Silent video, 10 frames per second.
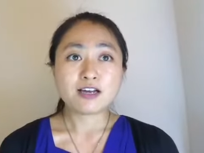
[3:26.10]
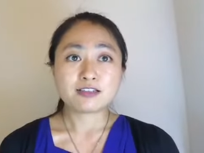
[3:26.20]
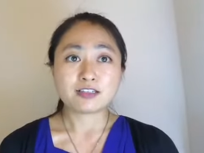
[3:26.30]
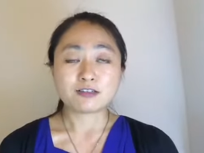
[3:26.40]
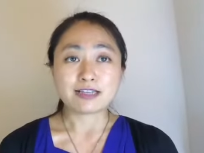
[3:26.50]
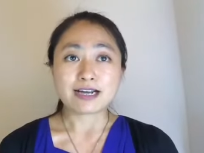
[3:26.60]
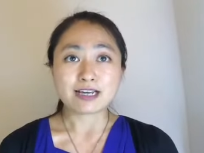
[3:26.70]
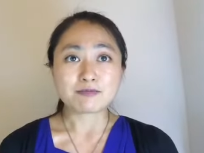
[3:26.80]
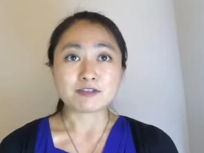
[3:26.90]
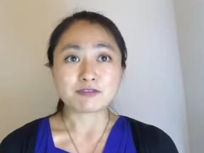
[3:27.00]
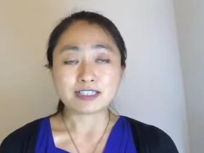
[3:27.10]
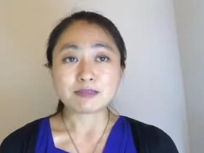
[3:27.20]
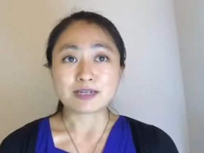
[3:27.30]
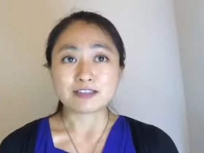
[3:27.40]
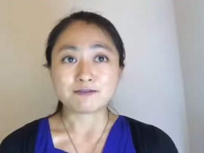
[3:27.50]
So that can be
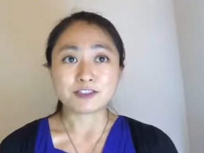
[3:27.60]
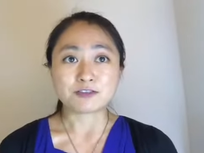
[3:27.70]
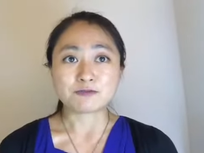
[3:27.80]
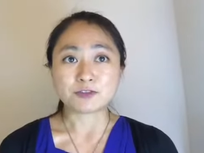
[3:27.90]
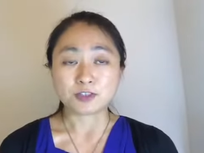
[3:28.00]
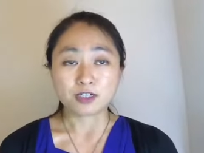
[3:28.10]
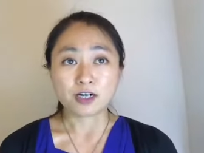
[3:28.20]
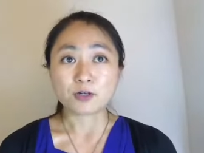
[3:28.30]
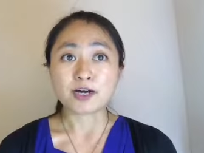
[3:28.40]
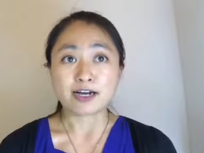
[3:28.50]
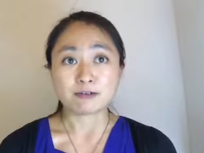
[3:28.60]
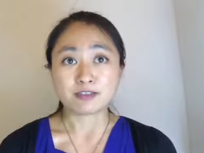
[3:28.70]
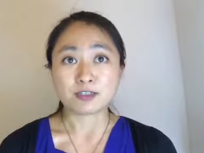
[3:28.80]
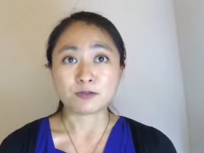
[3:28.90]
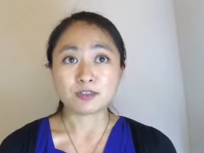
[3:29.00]
really beneficial for your whole
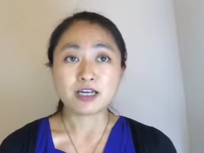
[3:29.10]
household.